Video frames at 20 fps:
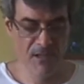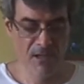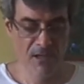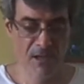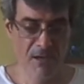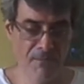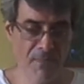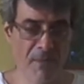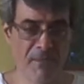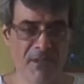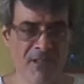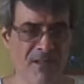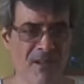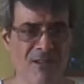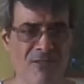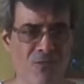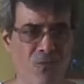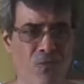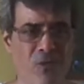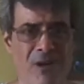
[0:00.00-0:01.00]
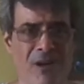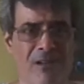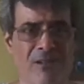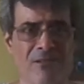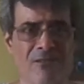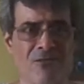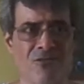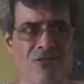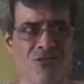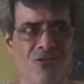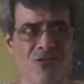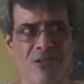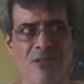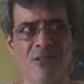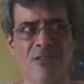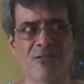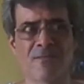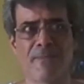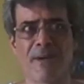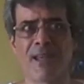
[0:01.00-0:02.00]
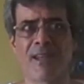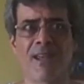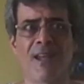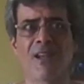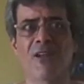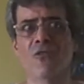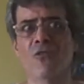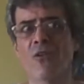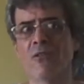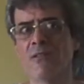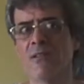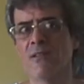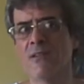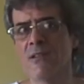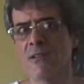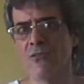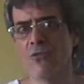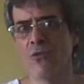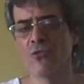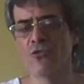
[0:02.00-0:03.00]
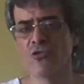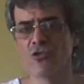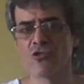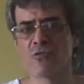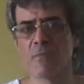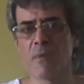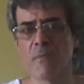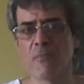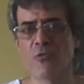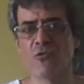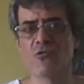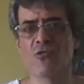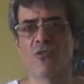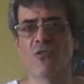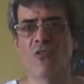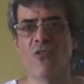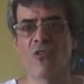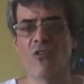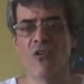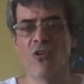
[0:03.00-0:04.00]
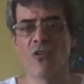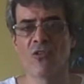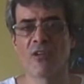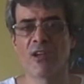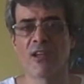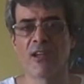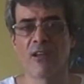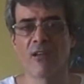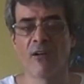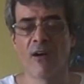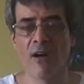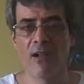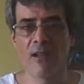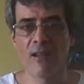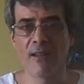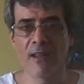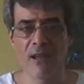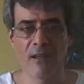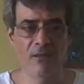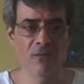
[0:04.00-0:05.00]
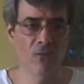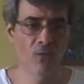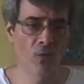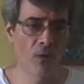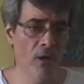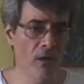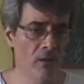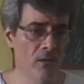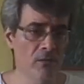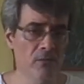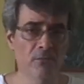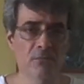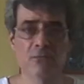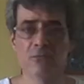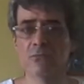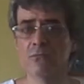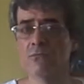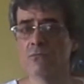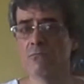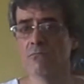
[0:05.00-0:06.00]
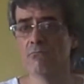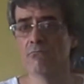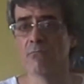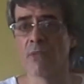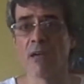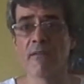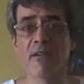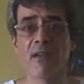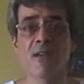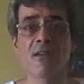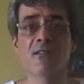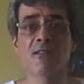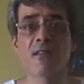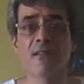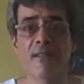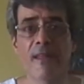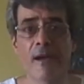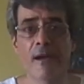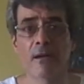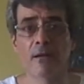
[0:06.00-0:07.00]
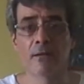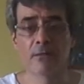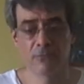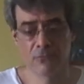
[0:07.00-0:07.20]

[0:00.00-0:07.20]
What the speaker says: And Batman says, what? Just by killing all those people, you're going to kill Holiday? Well, maybe he's in there.